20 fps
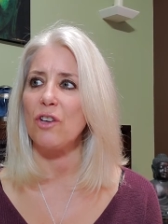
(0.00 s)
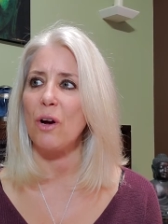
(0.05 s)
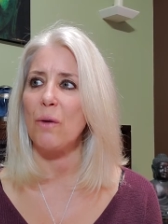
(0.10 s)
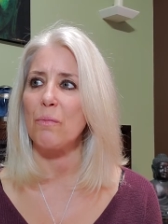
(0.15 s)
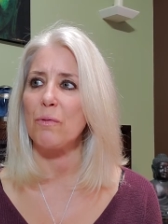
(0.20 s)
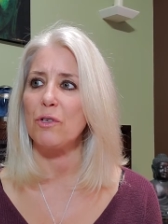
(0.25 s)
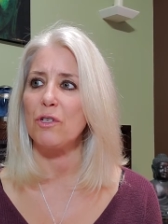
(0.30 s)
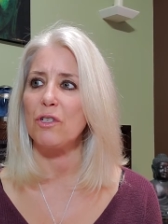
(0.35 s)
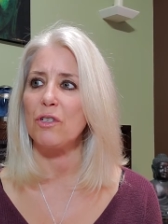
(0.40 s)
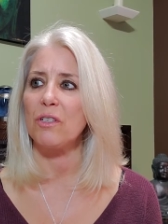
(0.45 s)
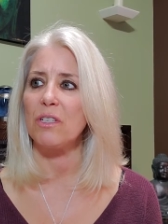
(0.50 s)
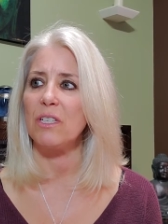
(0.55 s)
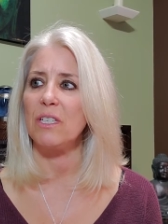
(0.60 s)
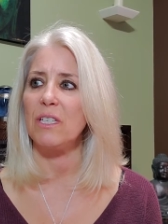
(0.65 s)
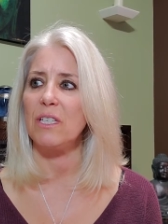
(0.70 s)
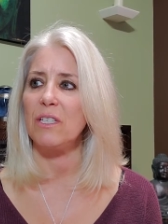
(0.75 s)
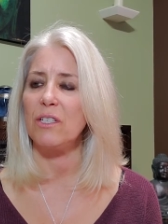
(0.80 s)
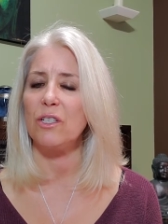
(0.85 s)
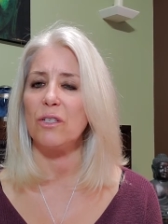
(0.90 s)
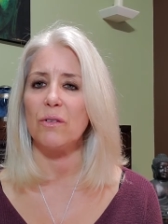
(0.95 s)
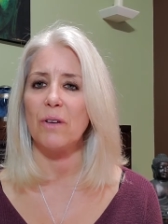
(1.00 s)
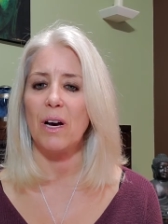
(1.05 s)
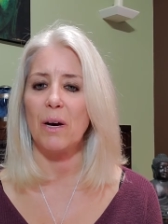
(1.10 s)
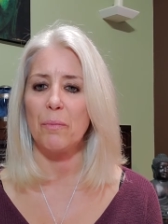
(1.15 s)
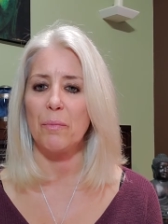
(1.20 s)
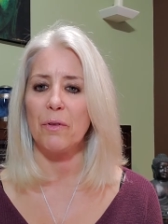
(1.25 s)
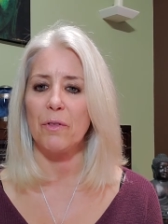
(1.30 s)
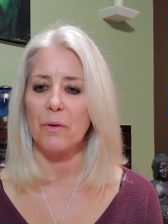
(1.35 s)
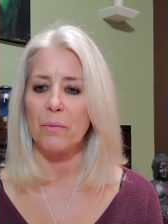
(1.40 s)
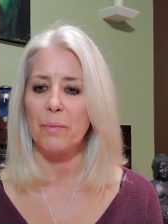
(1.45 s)
opportunity to
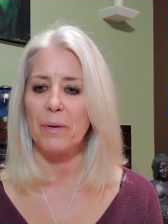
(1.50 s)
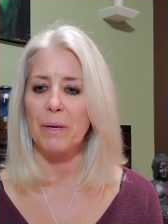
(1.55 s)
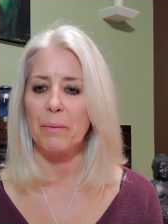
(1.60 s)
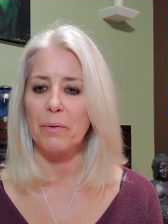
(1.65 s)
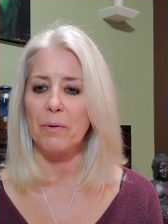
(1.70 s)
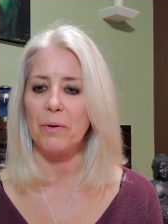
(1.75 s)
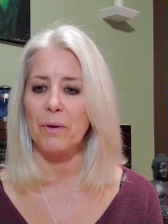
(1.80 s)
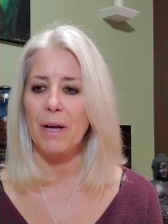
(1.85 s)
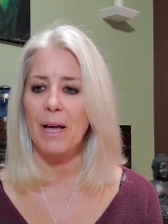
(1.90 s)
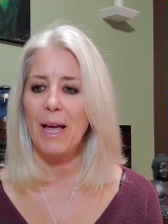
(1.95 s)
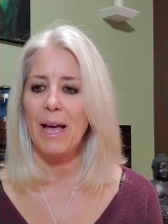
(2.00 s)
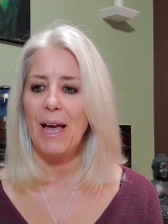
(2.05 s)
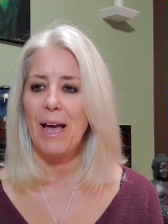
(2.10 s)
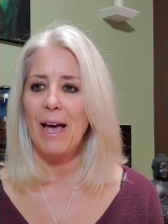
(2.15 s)
help other people.